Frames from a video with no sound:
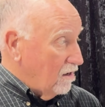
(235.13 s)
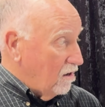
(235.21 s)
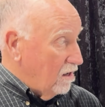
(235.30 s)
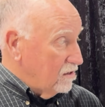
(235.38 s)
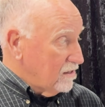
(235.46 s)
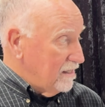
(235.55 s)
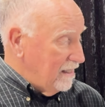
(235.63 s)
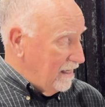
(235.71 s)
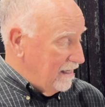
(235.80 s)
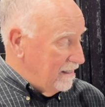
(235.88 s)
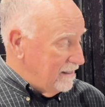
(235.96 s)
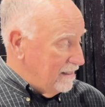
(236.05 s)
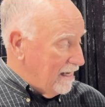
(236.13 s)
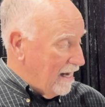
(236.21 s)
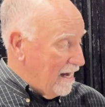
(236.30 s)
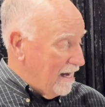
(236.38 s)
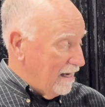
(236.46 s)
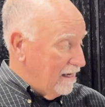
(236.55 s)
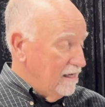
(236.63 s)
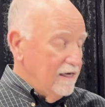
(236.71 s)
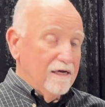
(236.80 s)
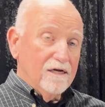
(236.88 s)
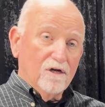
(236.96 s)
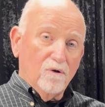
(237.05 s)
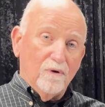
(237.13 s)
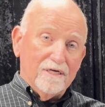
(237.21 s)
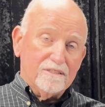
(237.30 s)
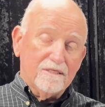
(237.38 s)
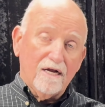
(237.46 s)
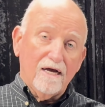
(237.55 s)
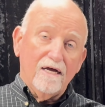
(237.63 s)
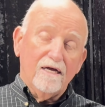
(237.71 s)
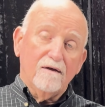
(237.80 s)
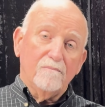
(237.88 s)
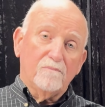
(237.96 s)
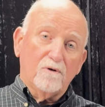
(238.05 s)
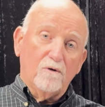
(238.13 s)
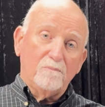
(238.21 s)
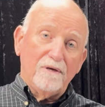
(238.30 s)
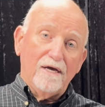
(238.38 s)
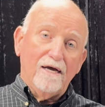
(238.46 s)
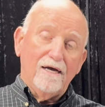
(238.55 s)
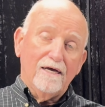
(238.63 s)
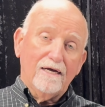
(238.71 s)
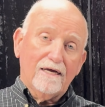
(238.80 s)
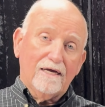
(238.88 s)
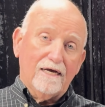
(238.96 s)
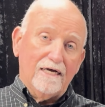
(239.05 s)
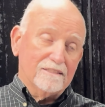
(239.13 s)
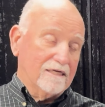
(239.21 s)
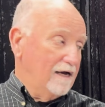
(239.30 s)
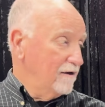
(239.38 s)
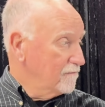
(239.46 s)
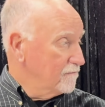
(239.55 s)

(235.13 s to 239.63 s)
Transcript: All are going to end in A. Nuestra propia casa.